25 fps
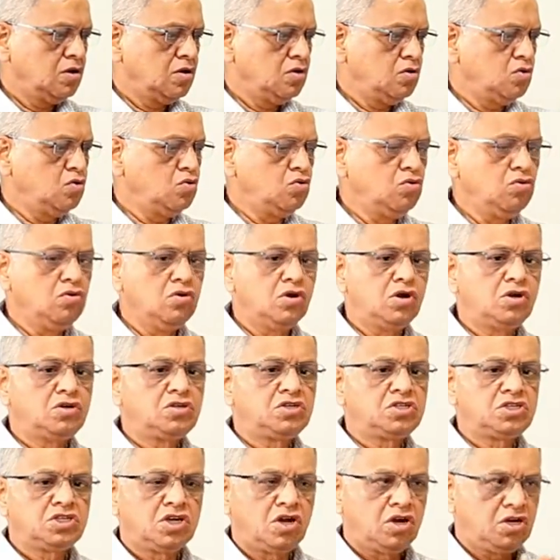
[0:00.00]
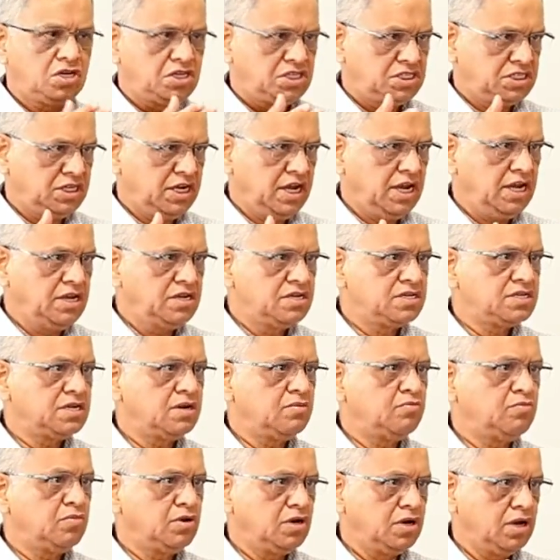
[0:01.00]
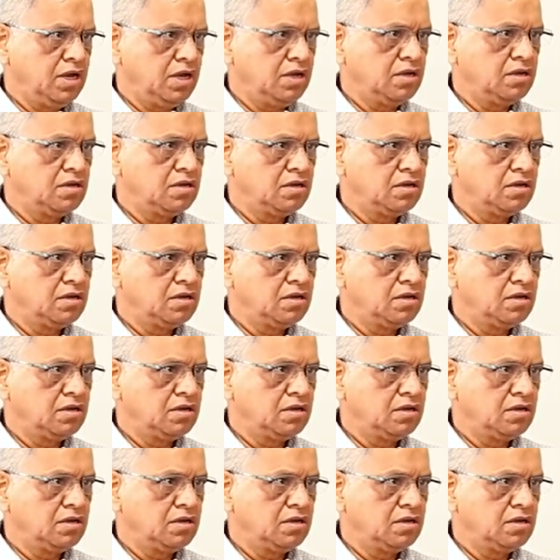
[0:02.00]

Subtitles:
You do not shortchange somebody,